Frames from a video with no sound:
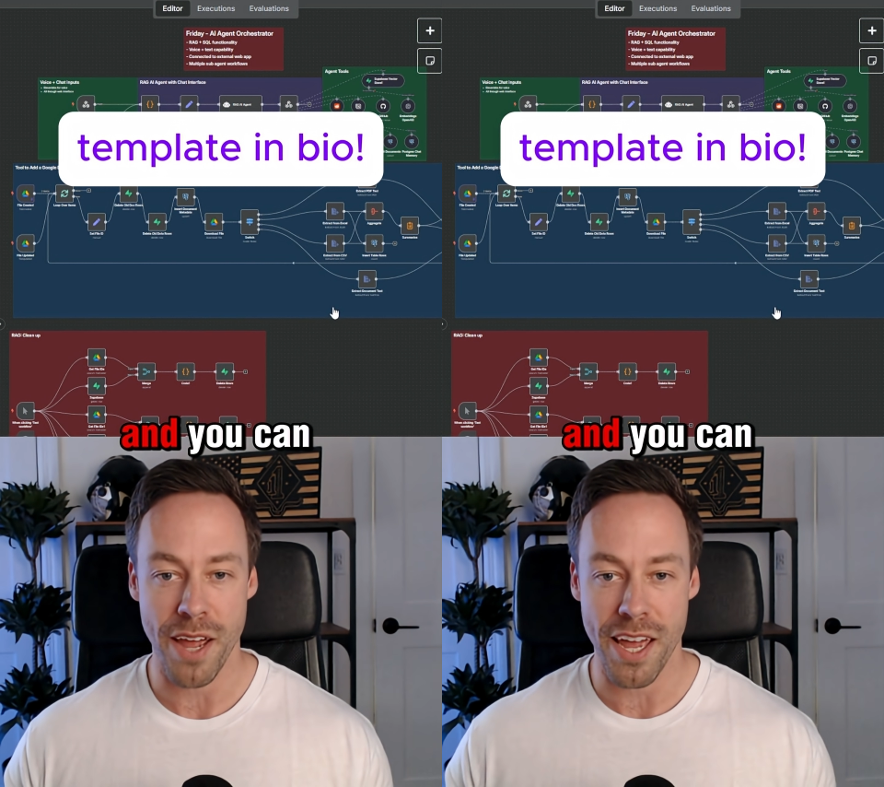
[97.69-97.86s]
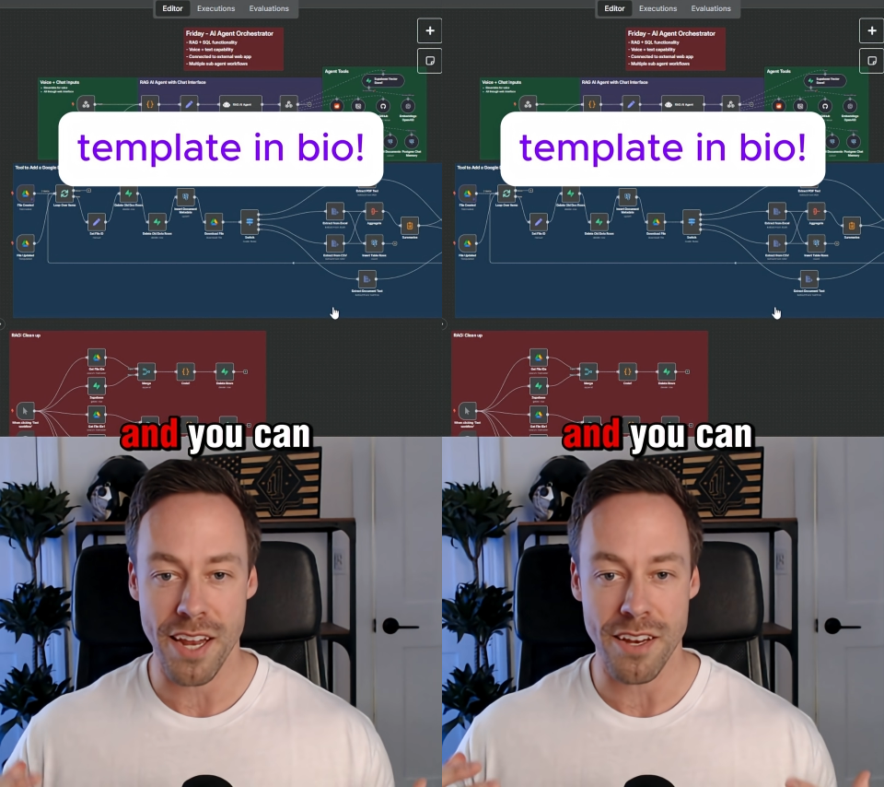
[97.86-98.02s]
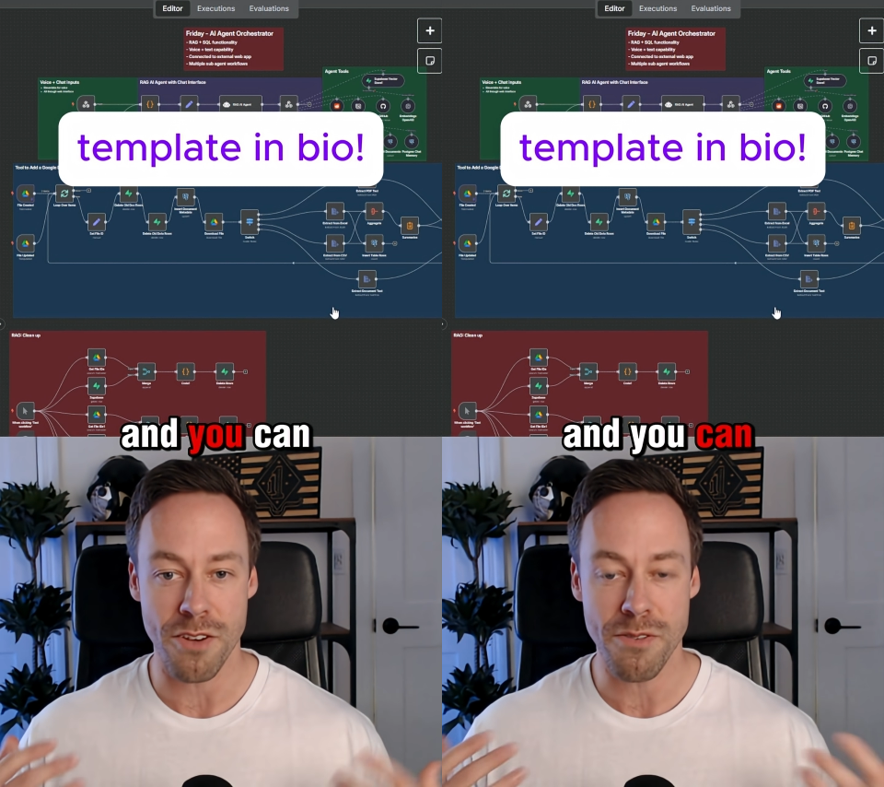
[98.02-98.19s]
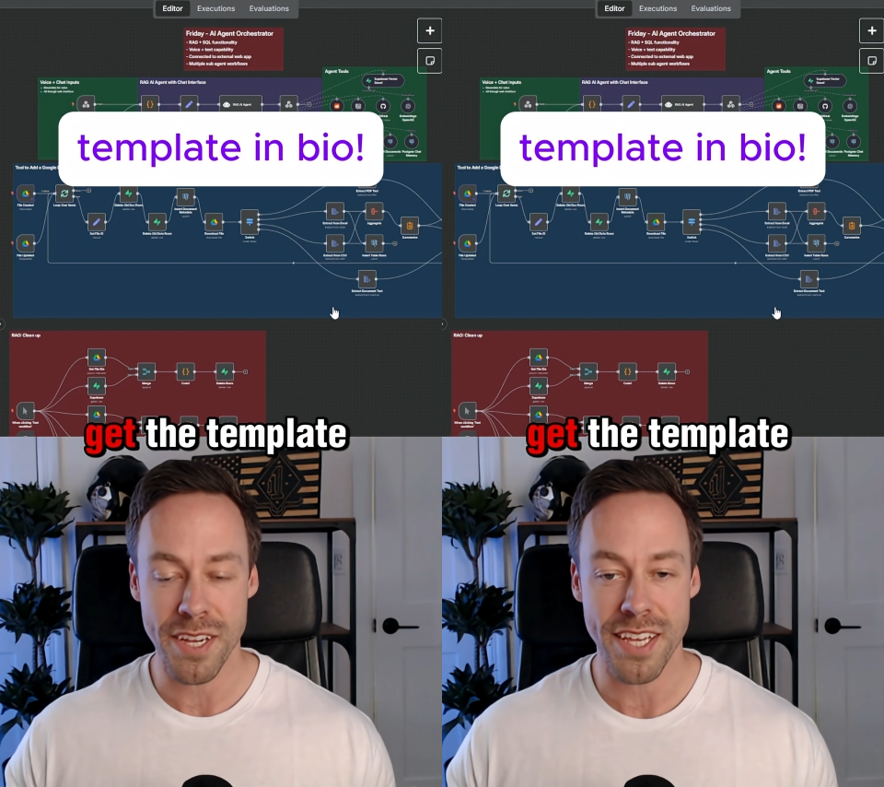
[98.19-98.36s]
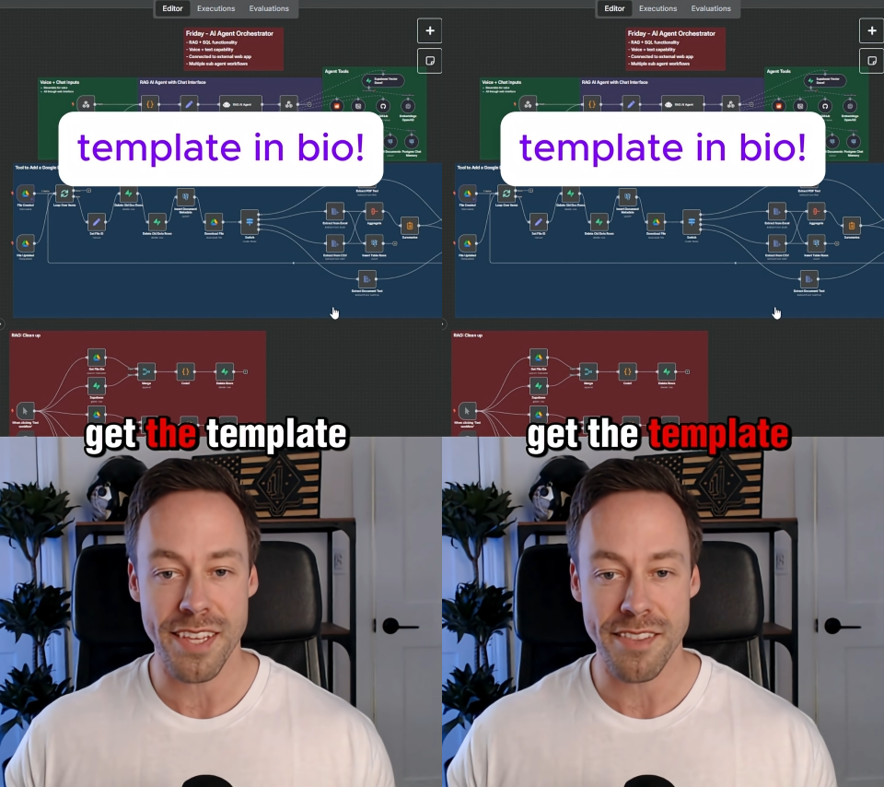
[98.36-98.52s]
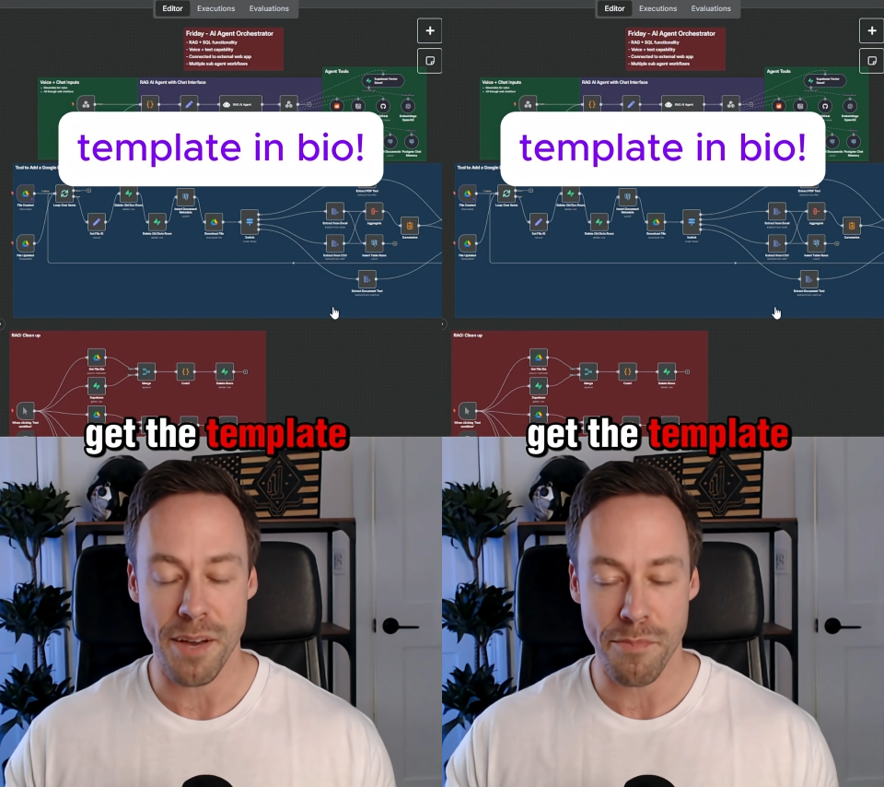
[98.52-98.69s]
and you can get
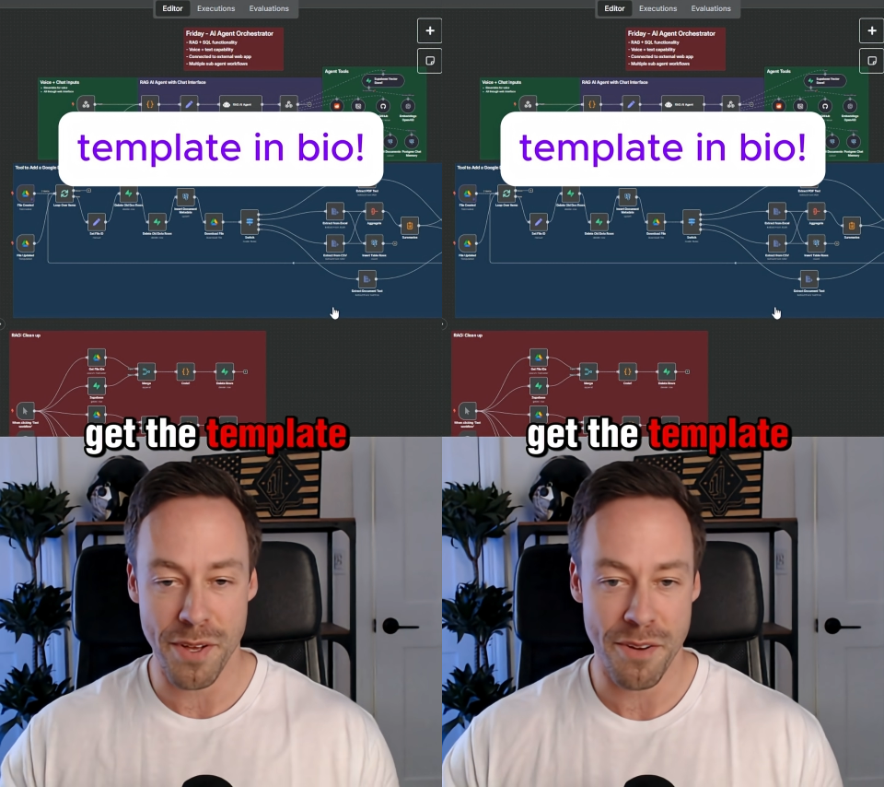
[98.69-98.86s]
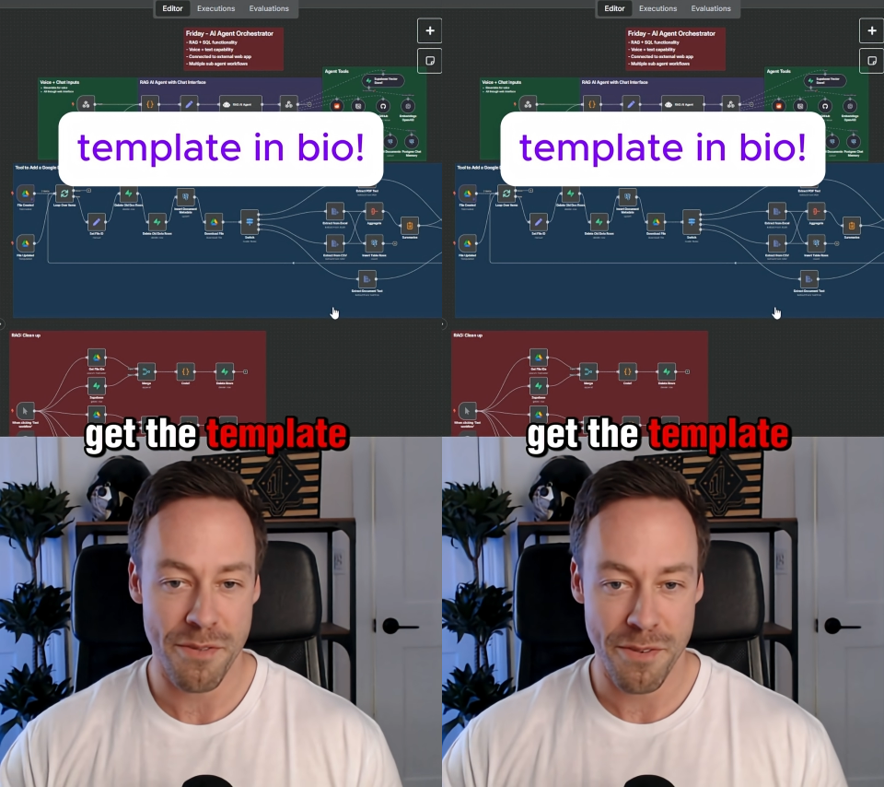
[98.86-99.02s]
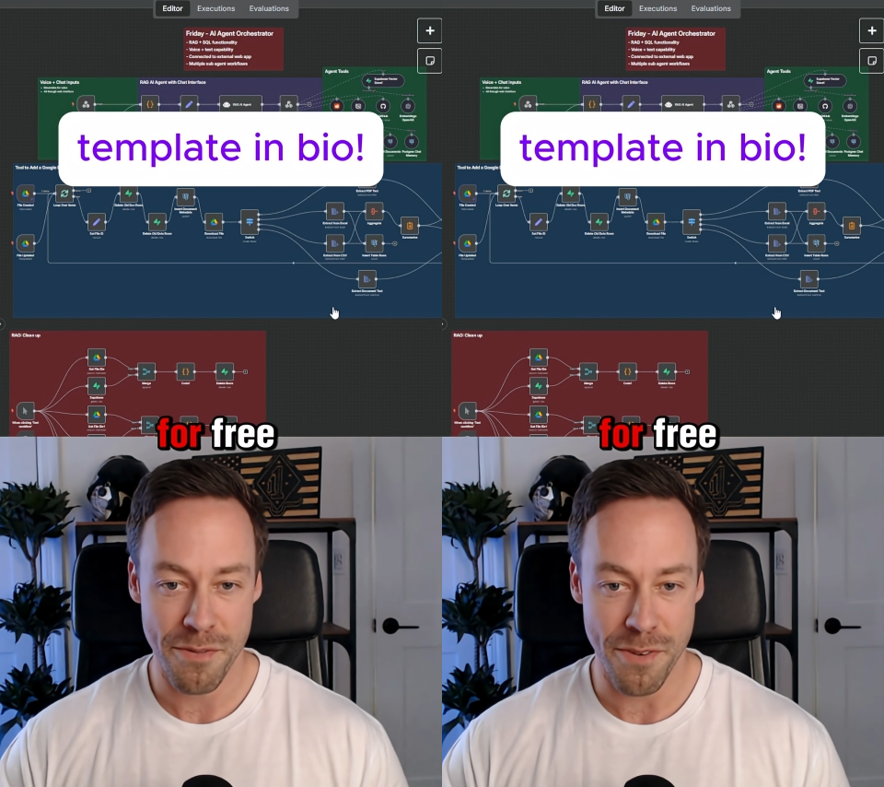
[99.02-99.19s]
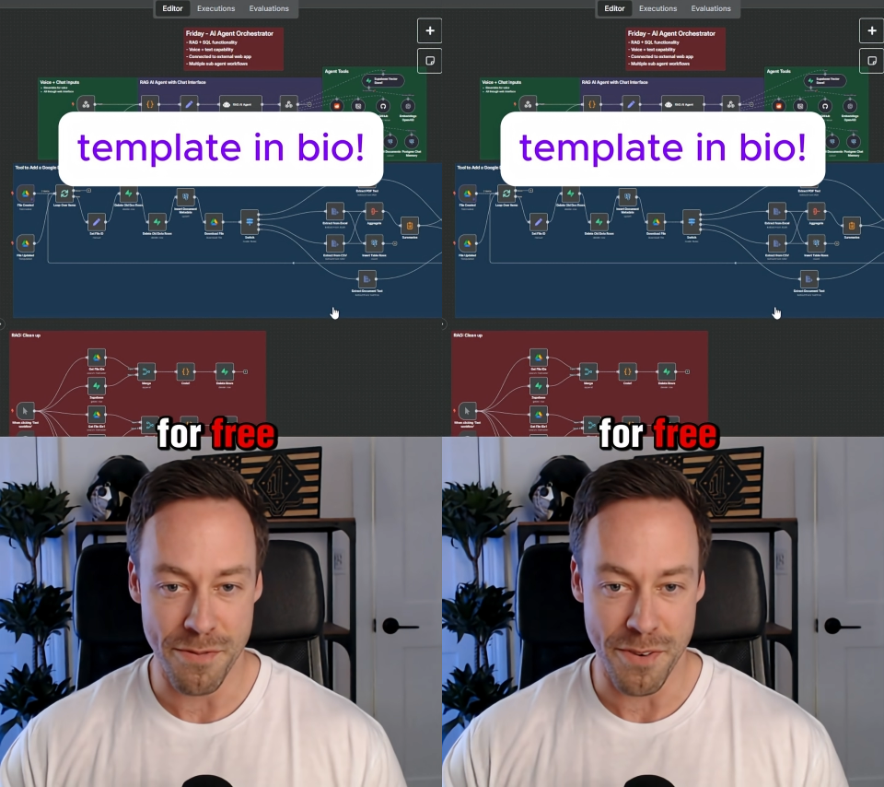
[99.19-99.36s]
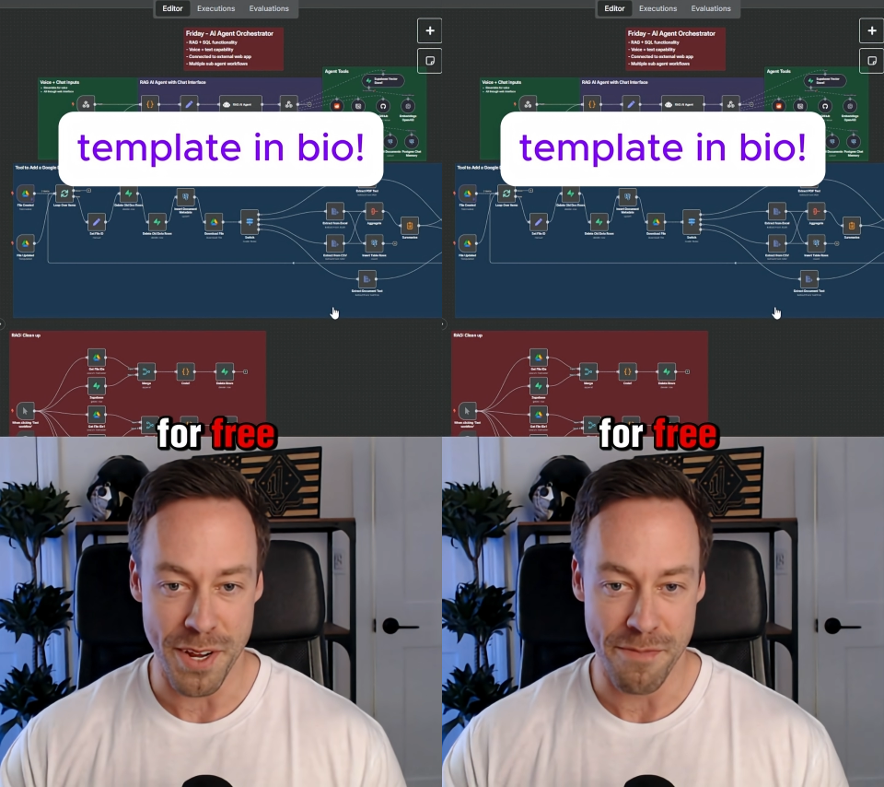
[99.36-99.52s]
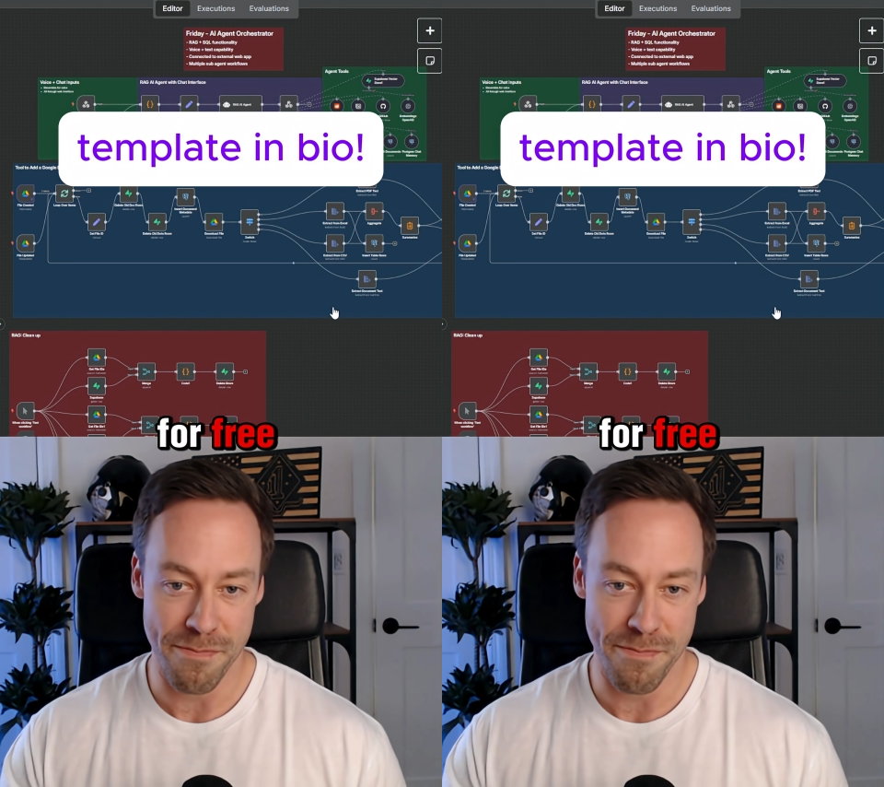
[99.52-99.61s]
the template for free.